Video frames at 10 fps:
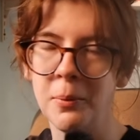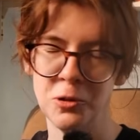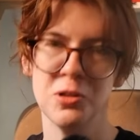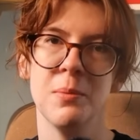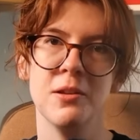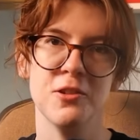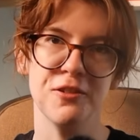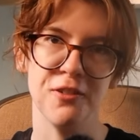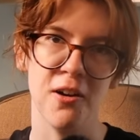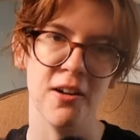push them in
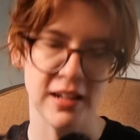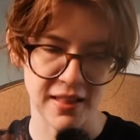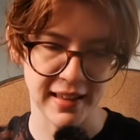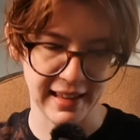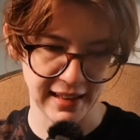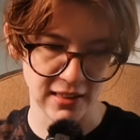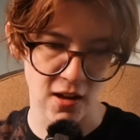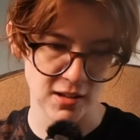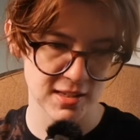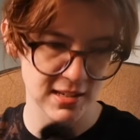too far and then they get
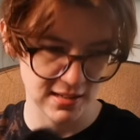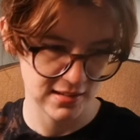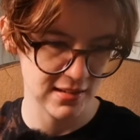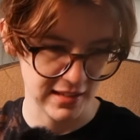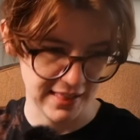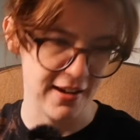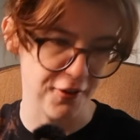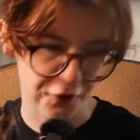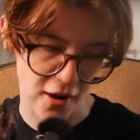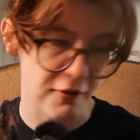lost in
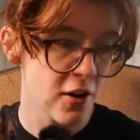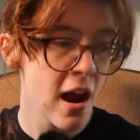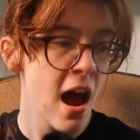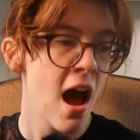there forever.